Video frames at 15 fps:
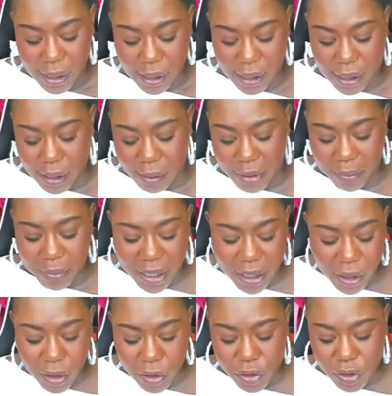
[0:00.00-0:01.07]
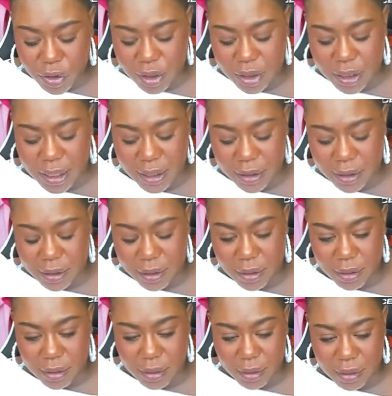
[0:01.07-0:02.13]
In many cultures is,
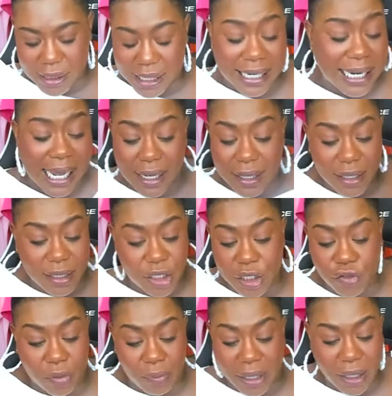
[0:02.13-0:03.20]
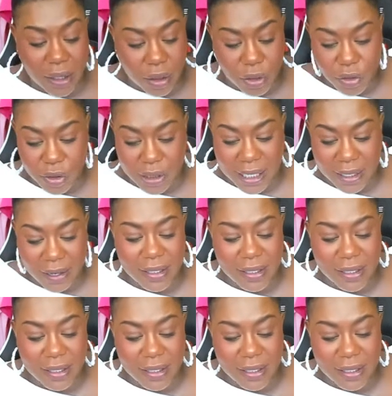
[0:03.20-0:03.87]
and that is just for many cultures.